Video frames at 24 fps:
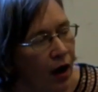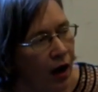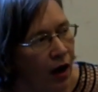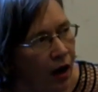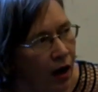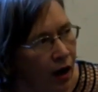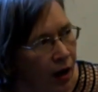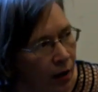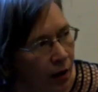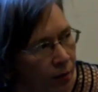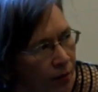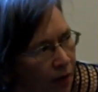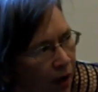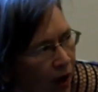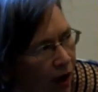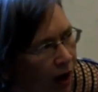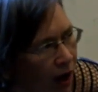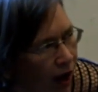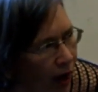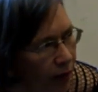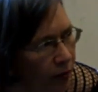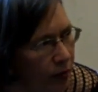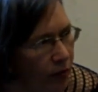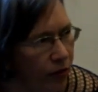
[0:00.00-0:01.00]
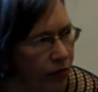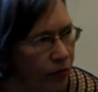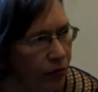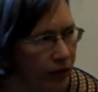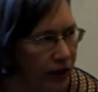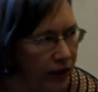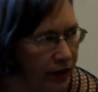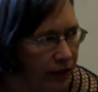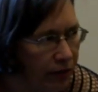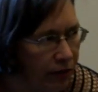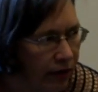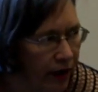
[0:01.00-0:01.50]
I would
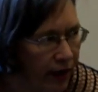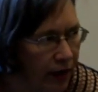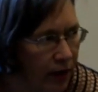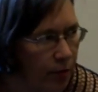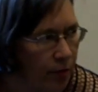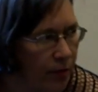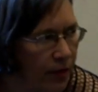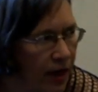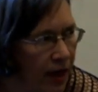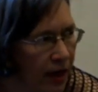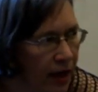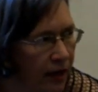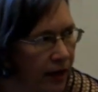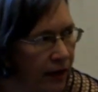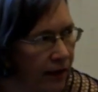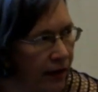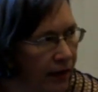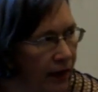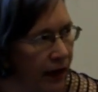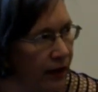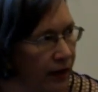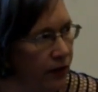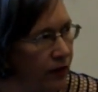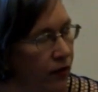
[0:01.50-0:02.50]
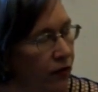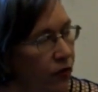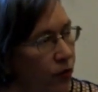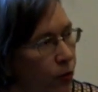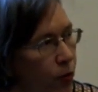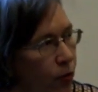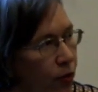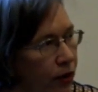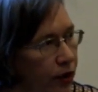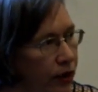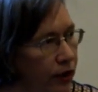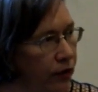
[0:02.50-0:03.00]
really recommend that at this
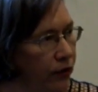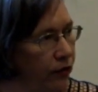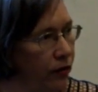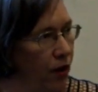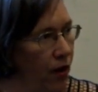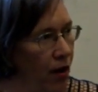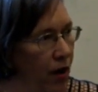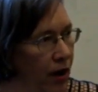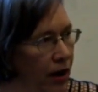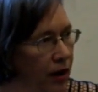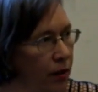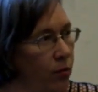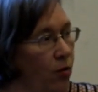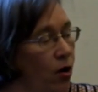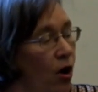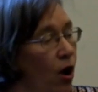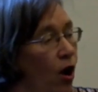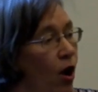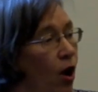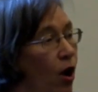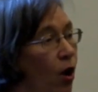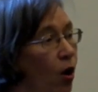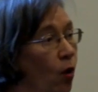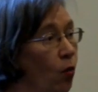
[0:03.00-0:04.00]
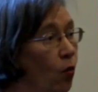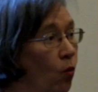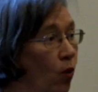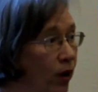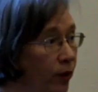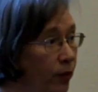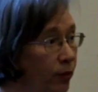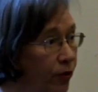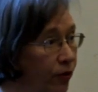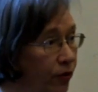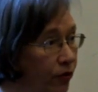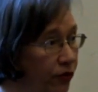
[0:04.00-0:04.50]
point in time,
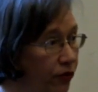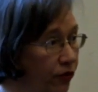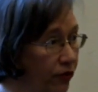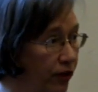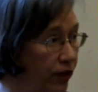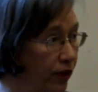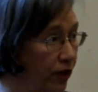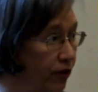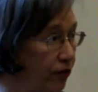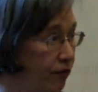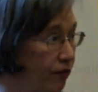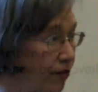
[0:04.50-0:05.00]
one person in